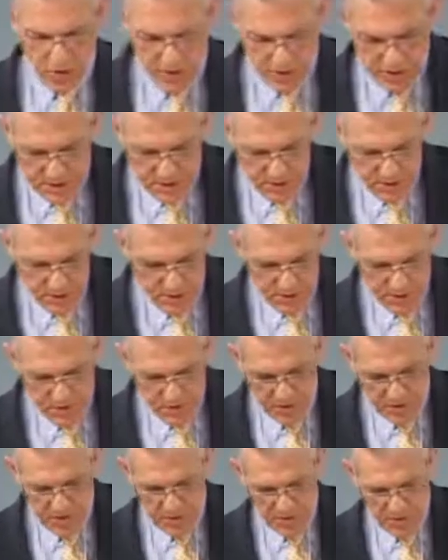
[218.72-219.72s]
Times, for
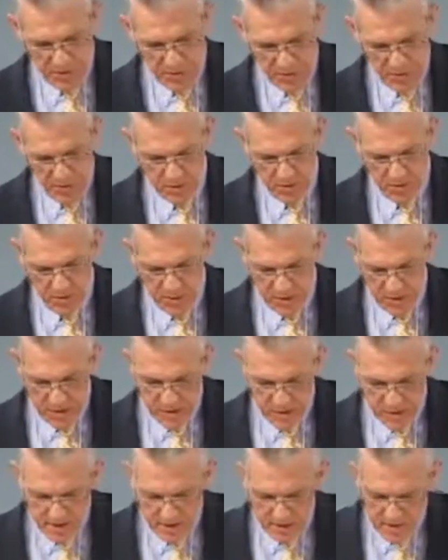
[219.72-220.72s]
example,
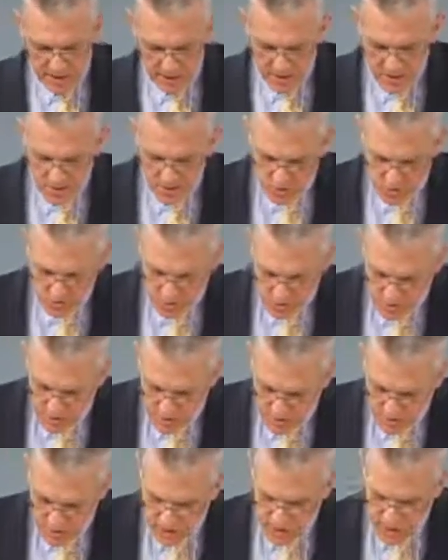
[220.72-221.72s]
uh, Al Gore
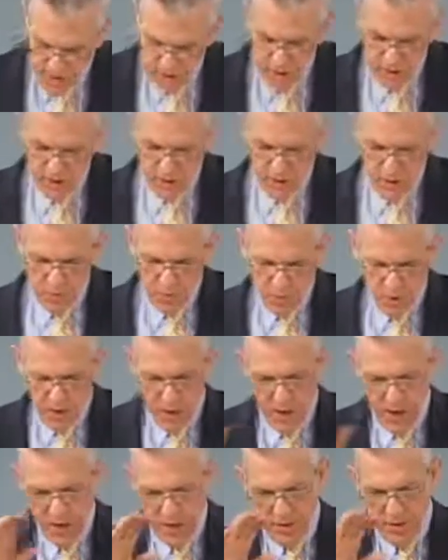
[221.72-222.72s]
uh, went
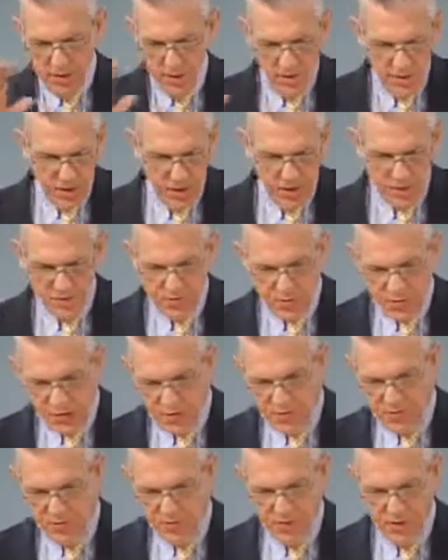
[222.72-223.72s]
on a thing trying to
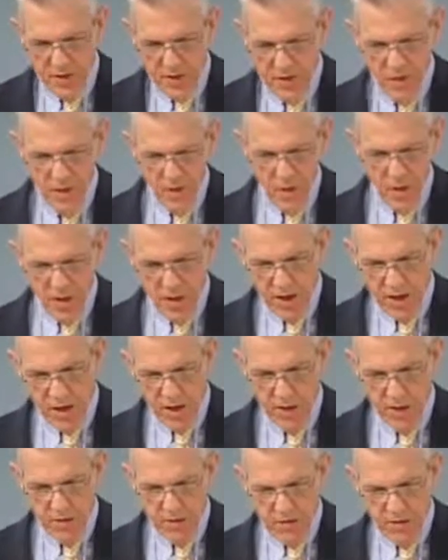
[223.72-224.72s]
defend
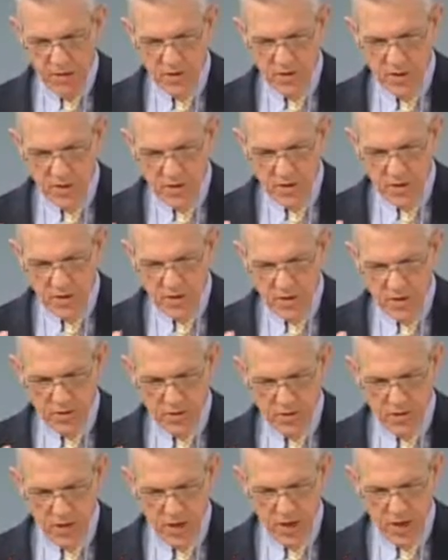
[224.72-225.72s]
why uh,
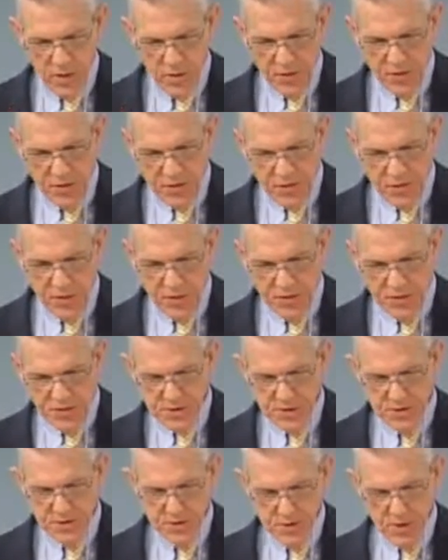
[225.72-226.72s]
we had 30 inches
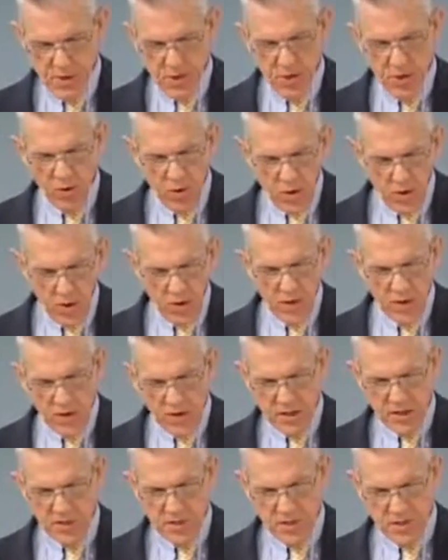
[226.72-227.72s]
of snow and
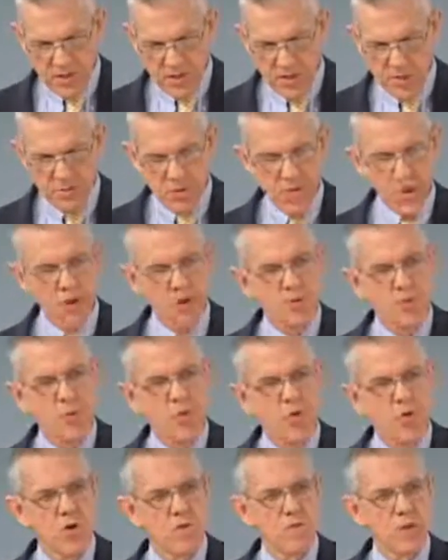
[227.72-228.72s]
it's supposed to be global
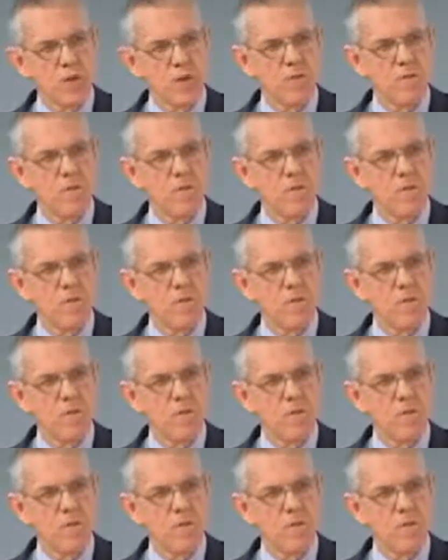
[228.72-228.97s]
warming.